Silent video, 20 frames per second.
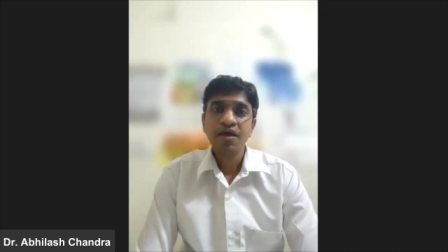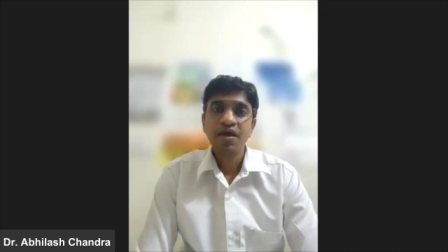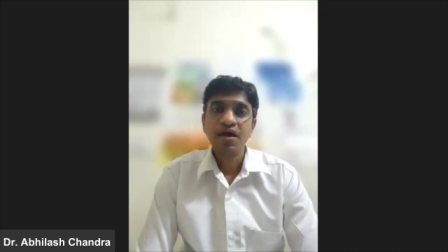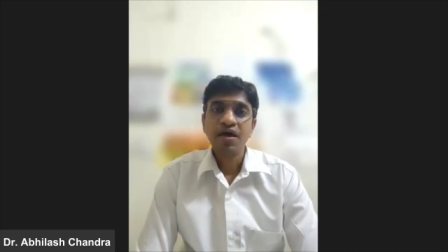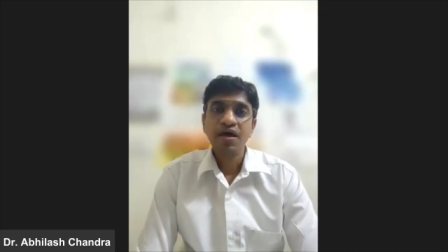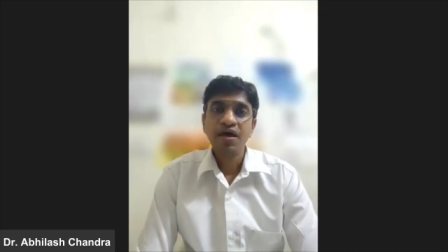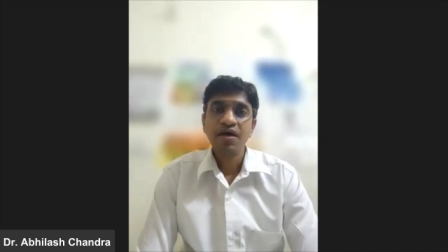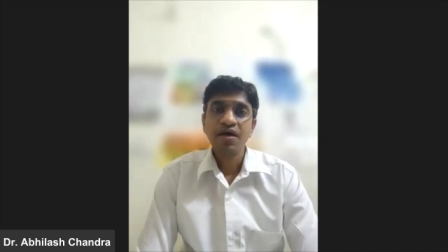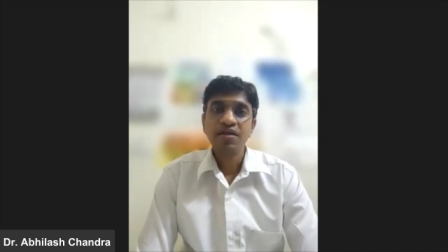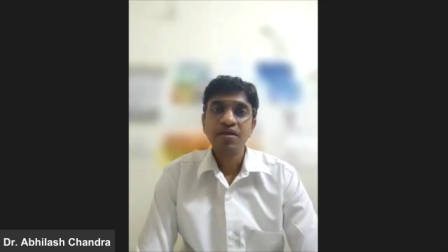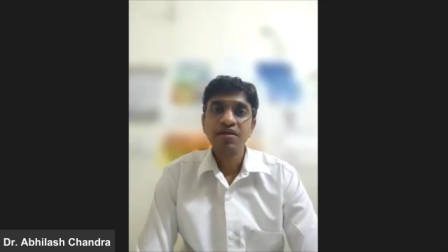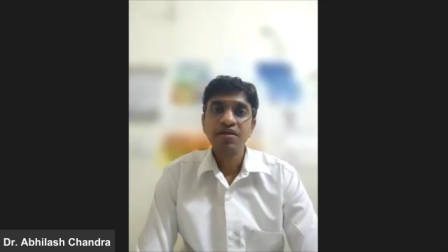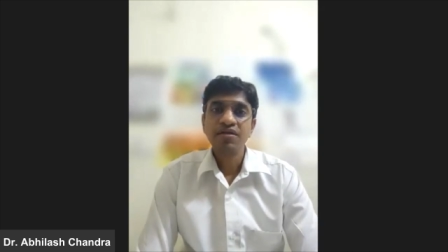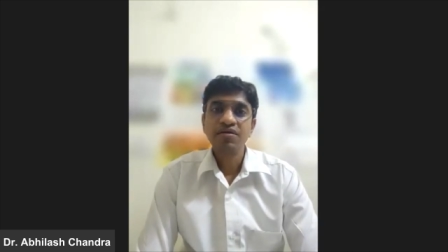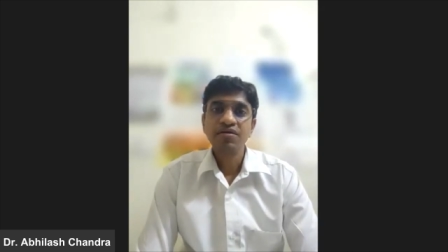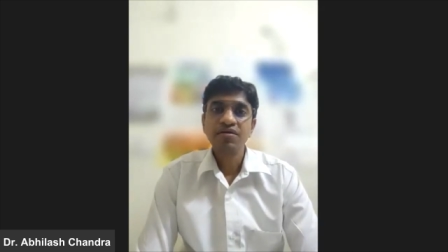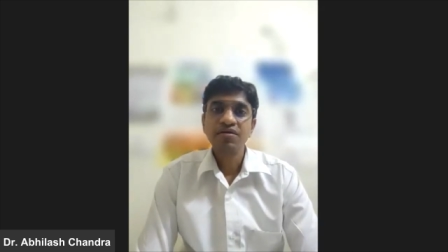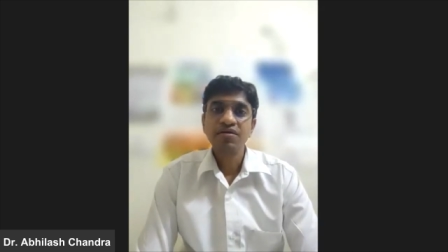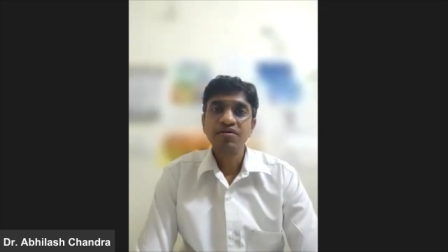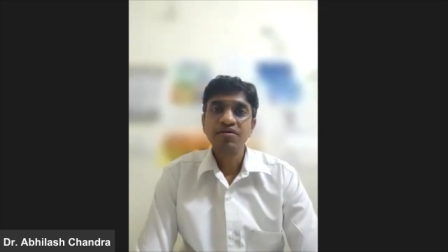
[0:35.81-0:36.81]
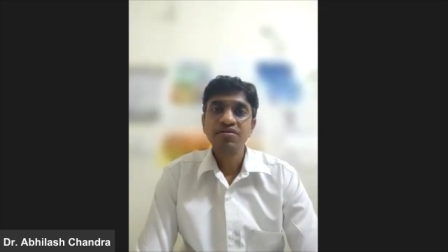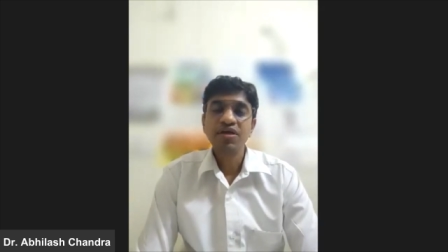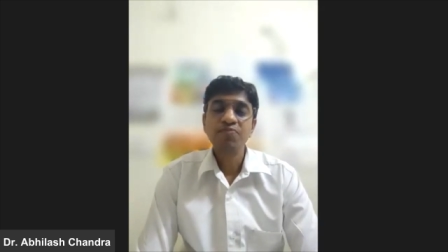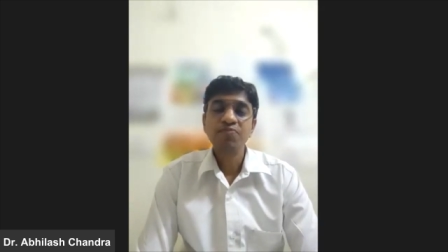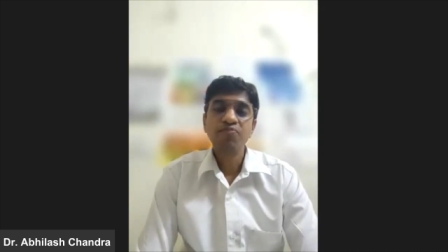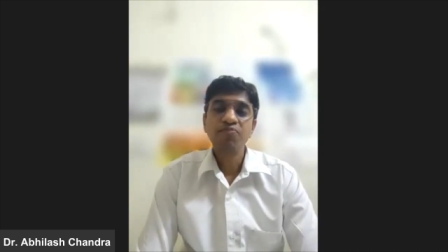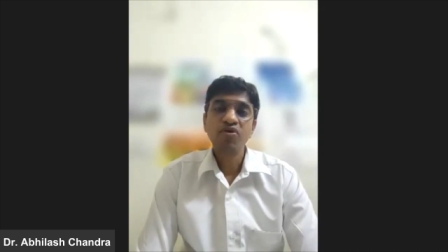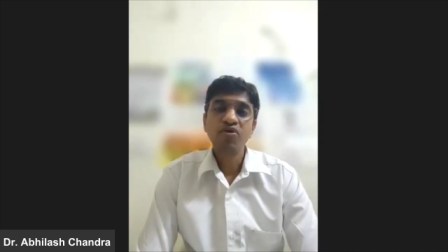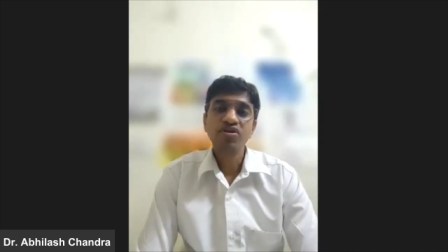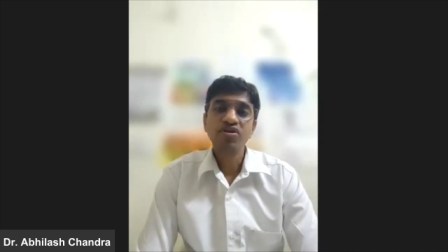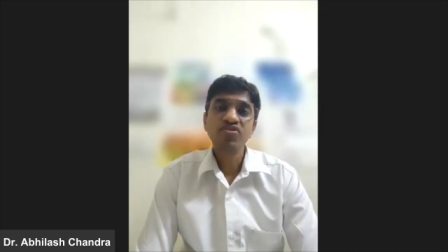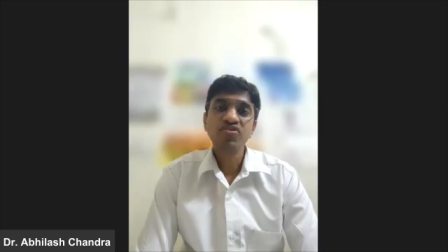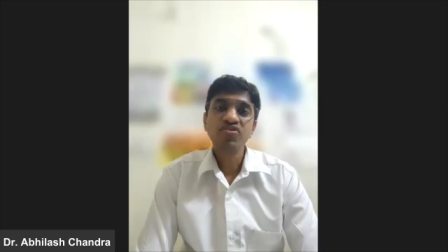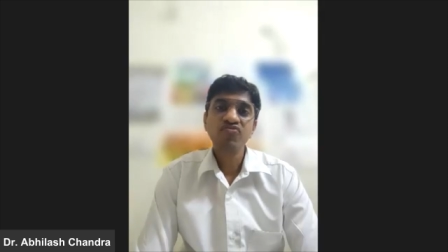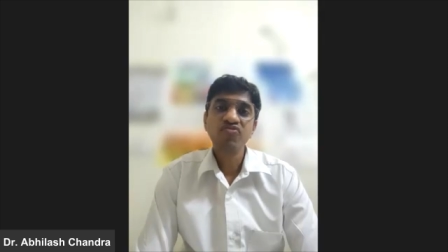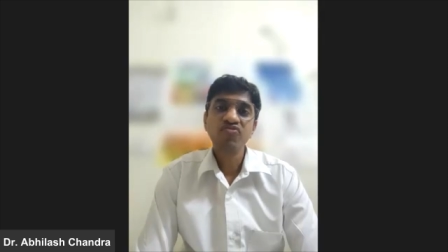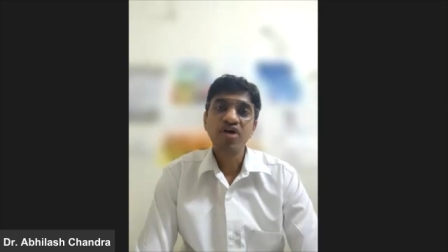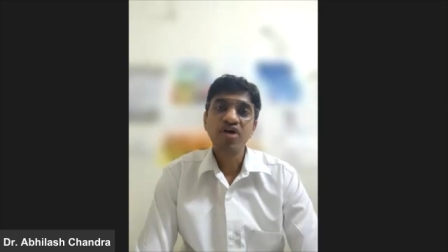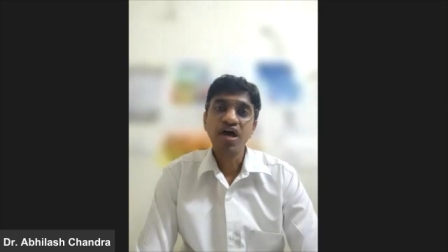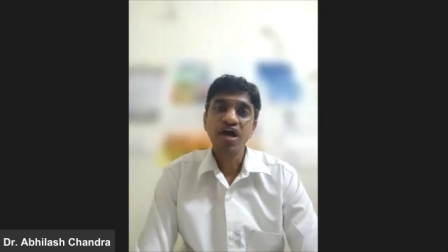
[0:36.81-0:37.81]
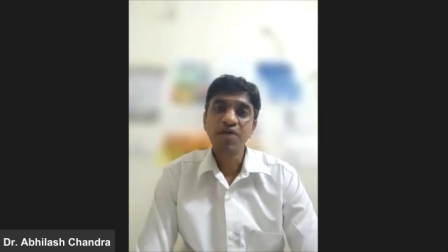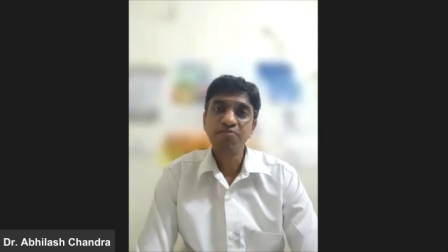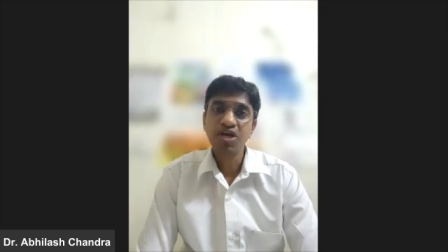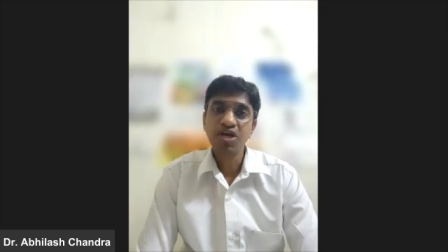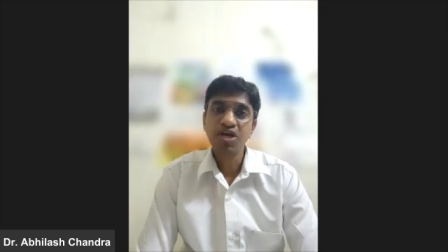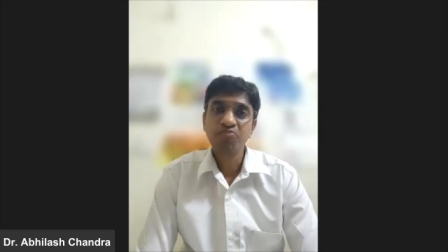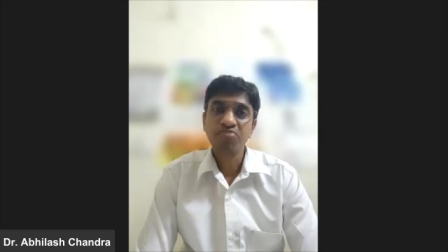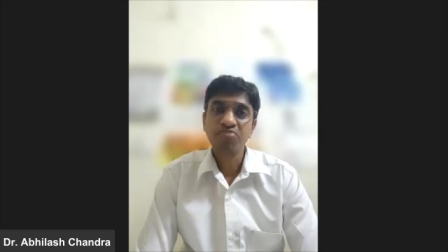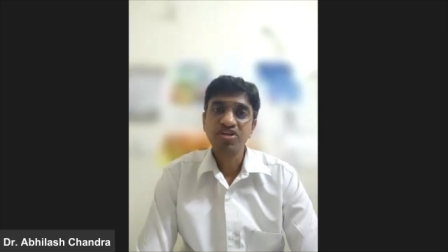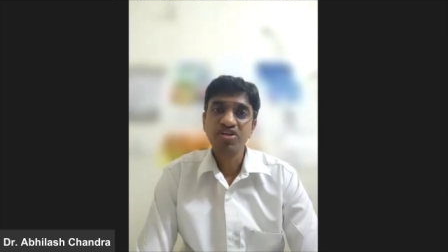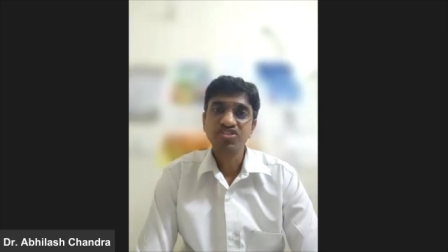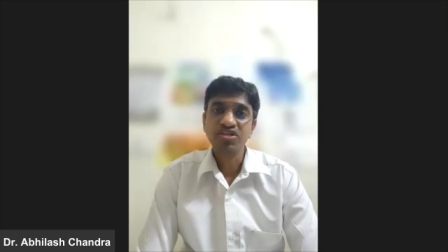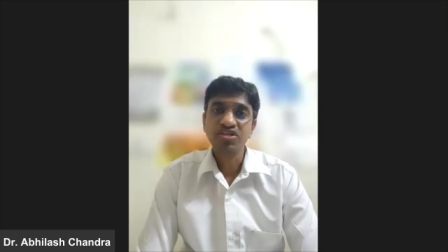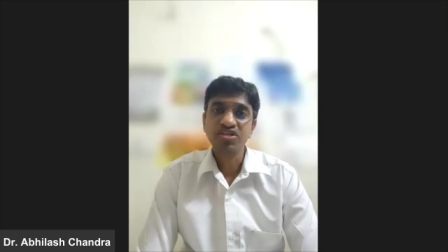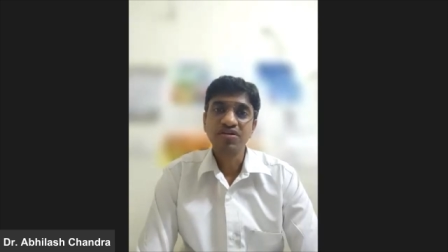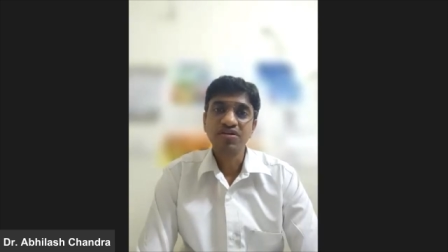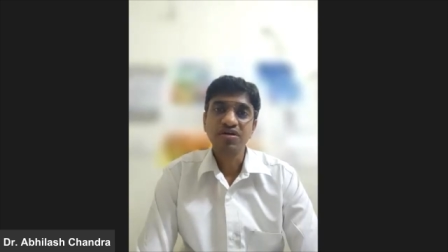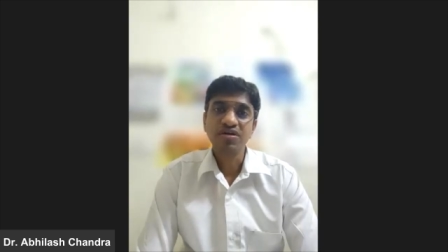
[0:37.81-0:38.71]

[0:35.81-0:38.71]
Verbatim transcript: and the importance of high blood pressure